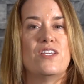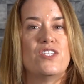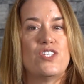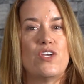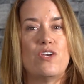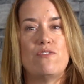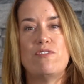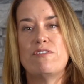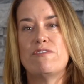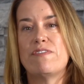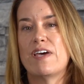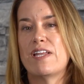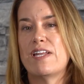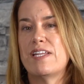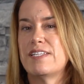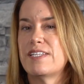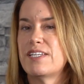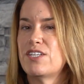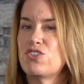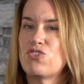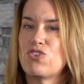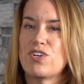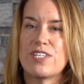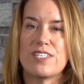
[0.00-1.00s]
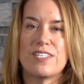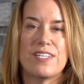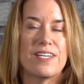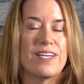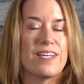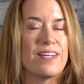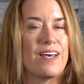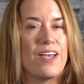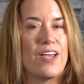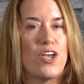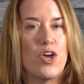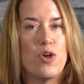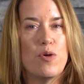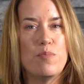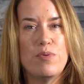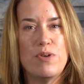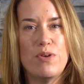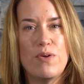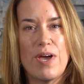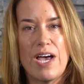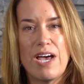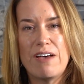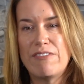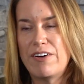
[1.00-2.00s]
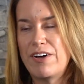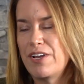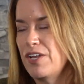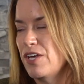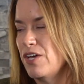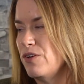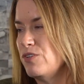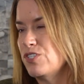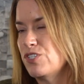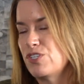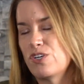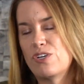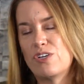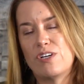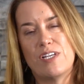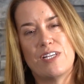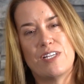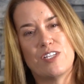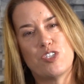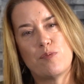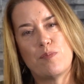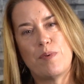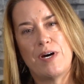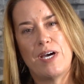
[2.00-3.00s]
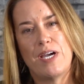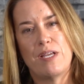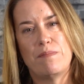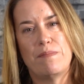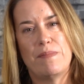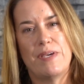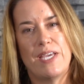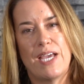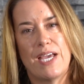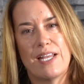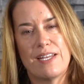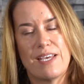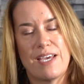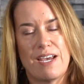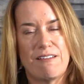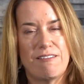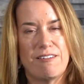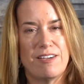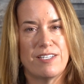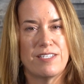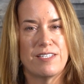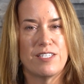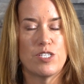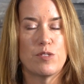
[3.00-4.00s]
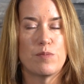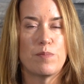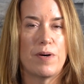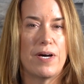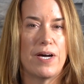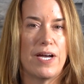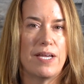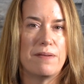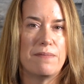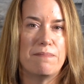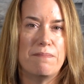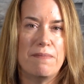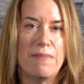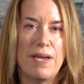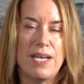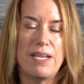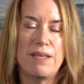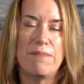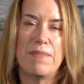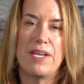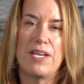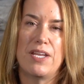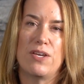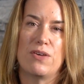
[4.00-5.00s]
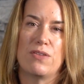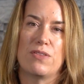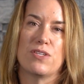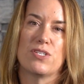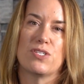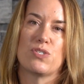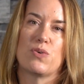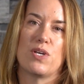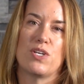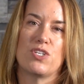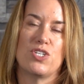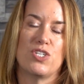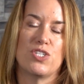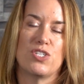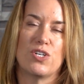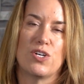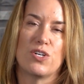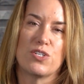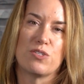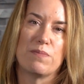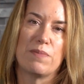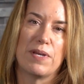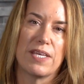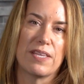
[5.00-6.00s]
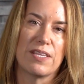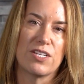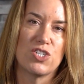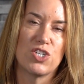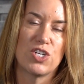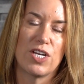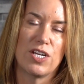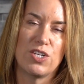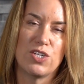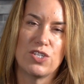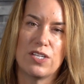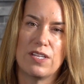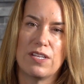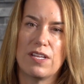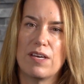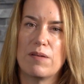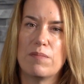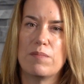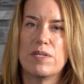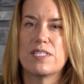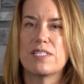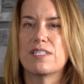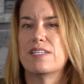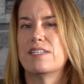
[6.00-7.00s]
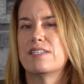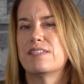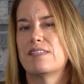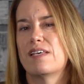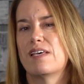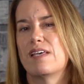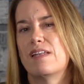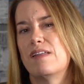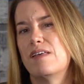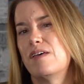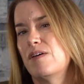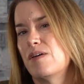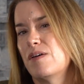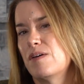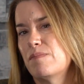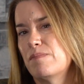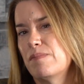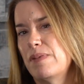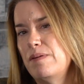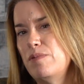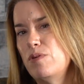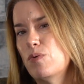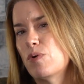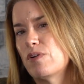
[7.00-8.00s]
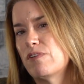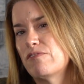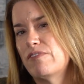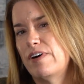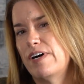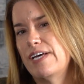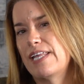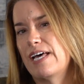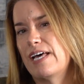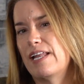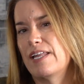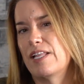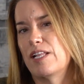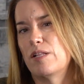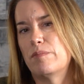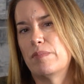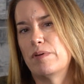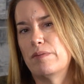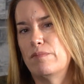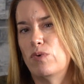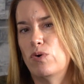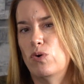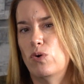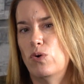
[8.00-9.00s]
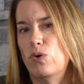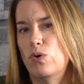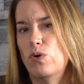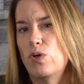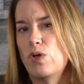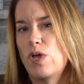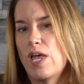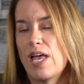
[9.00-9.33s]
So if you found this interesting, and I hope you have, I know it's certainly inspired me, and Harriet has inspired many, many others to actually start to make the change in their business, then maybe you want to find out a little bit more.